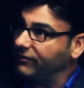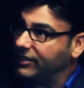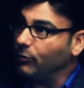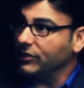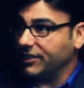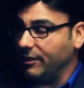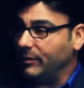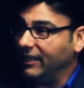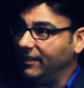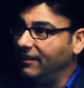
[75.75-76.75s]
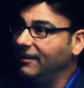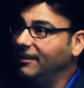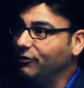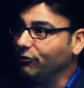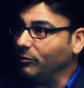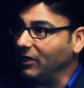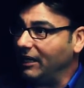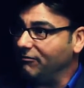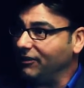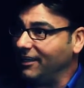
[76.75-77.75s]
If someone's coming in from
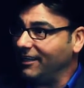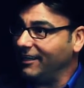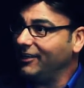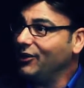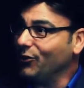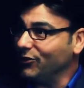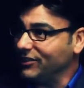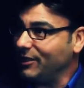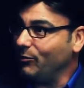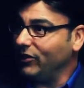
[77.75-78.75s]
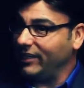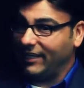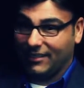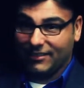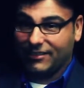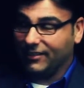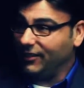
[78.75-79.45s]
Lifeline or someone has,